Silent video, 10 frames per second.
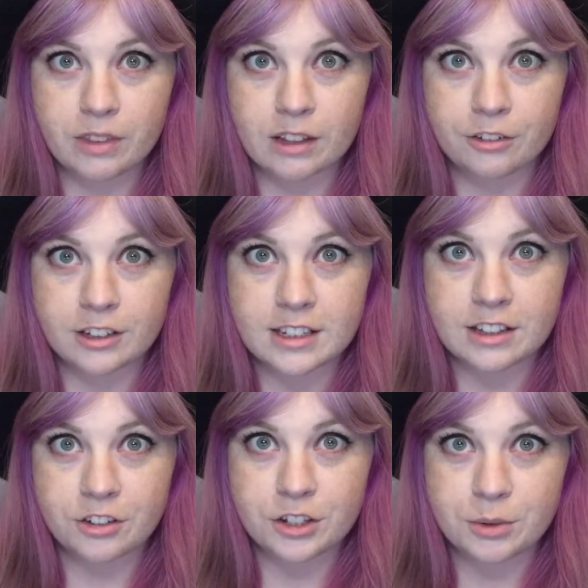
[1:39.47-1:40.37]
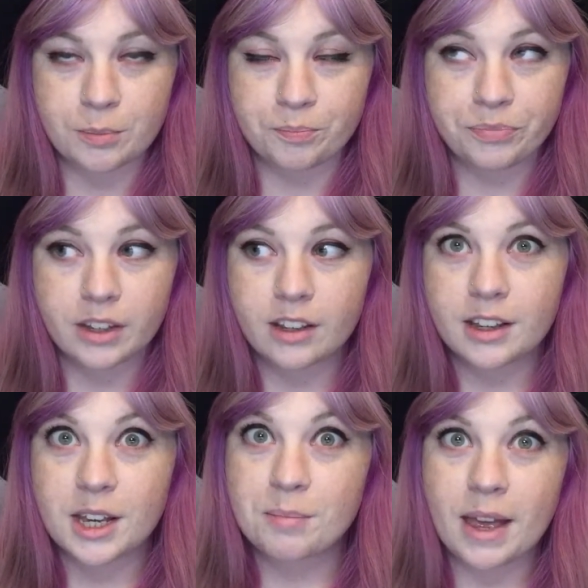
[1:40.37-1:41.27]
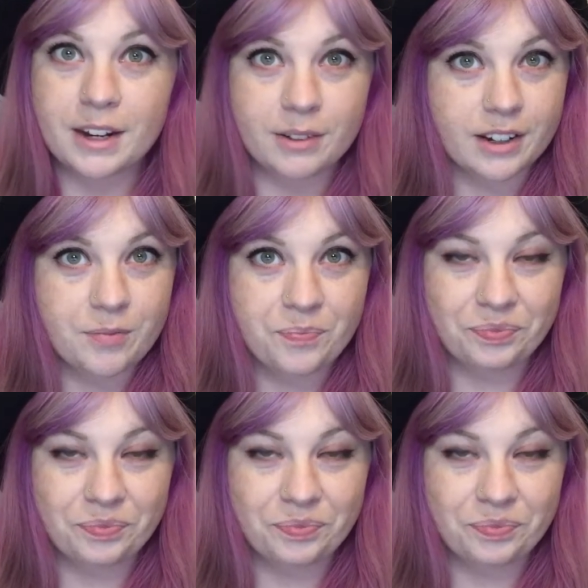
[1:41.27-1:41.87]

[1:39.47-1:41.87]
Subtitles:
I've only seen the first one. But anyway,